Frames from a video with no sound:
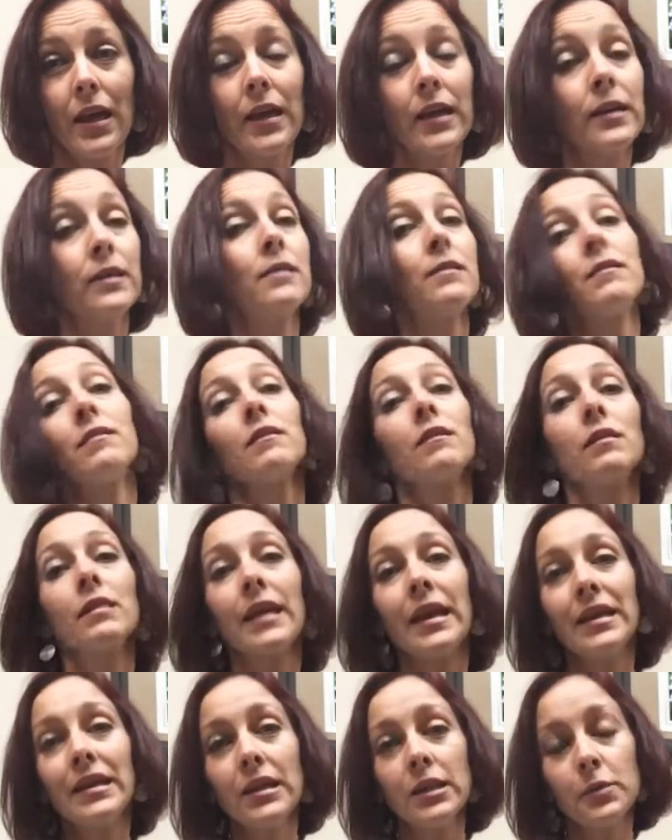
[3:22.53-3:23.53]
And
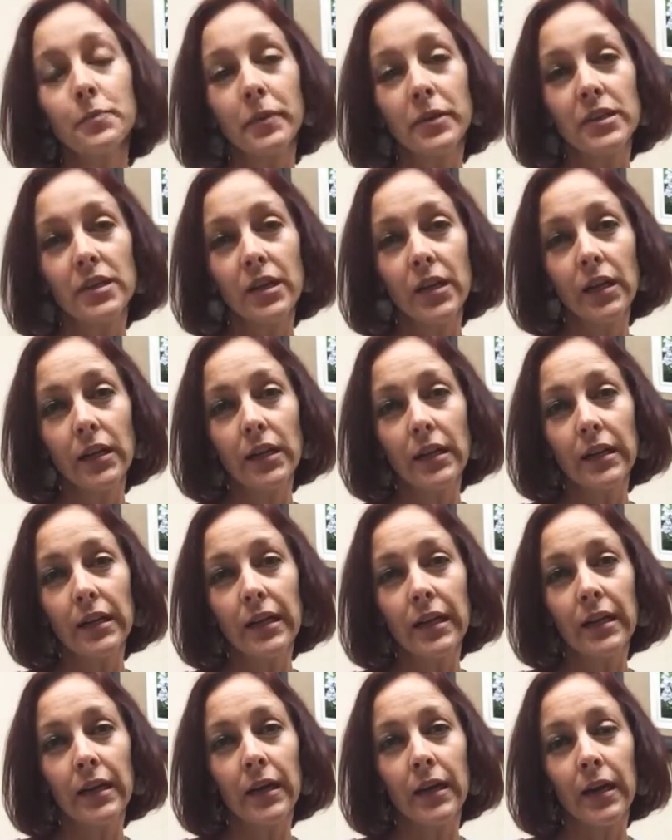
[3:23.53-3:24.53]
ladies,
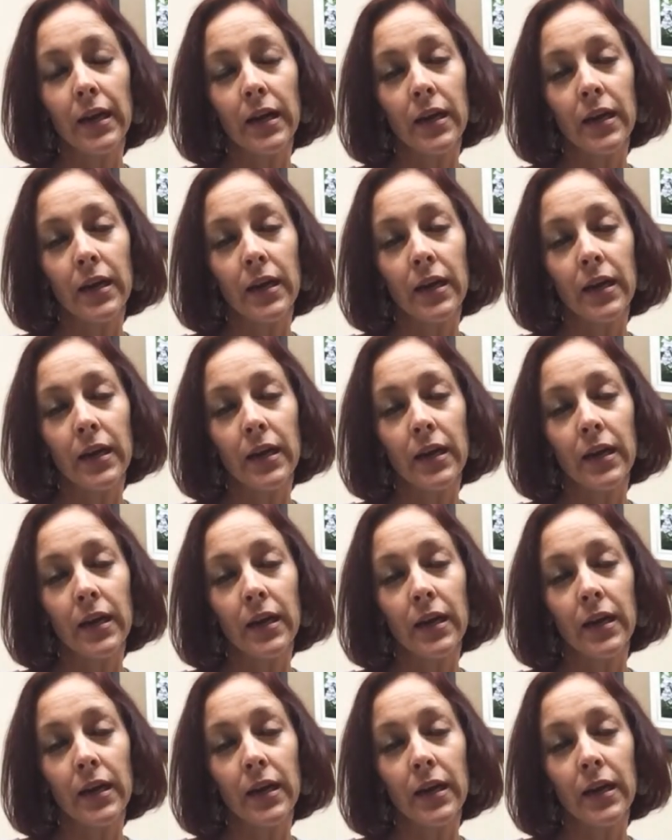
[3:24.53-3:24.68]
particularly